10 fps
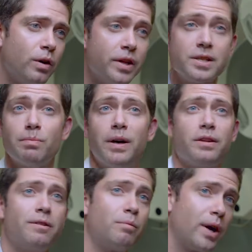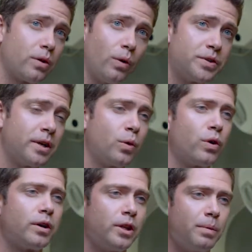or this method of breath hold's gonna
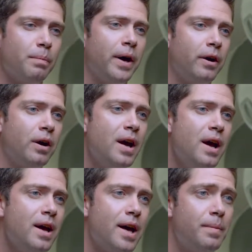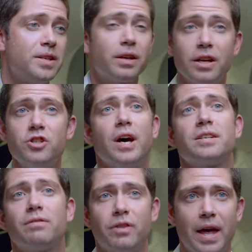work a little bit better, and basically
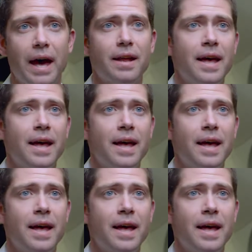adjust for that.